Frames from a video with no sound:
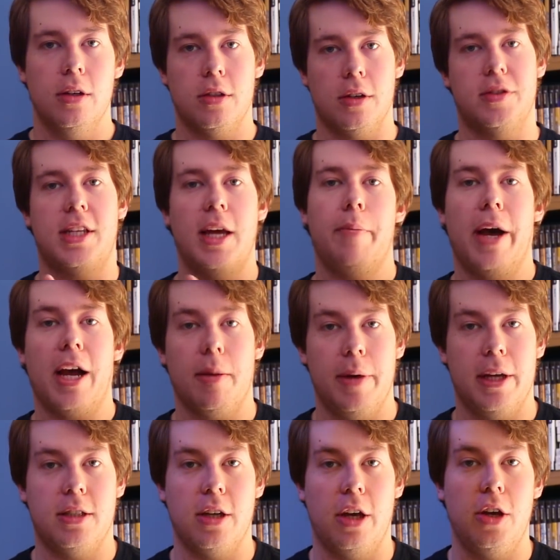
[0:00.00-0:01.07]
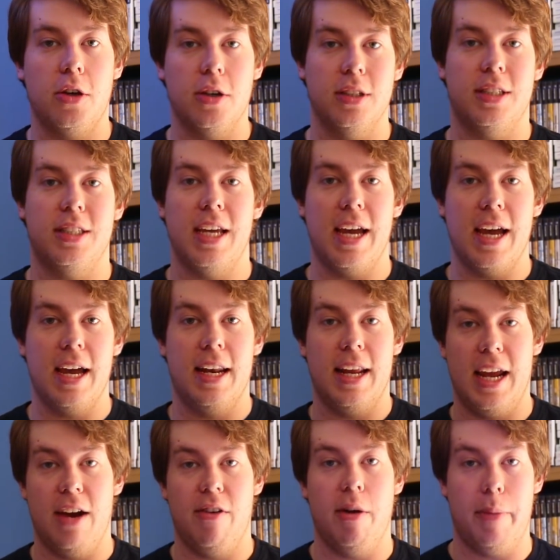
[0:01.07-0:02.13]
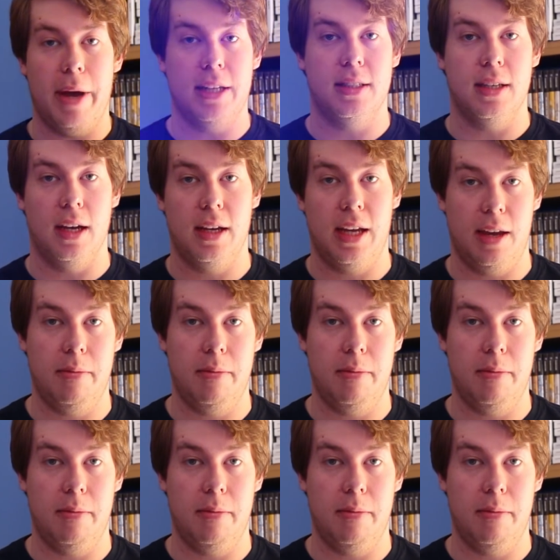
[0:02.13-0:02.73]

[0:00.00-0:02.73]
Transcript: So I've stepped back a bit so you can see it and hear it better,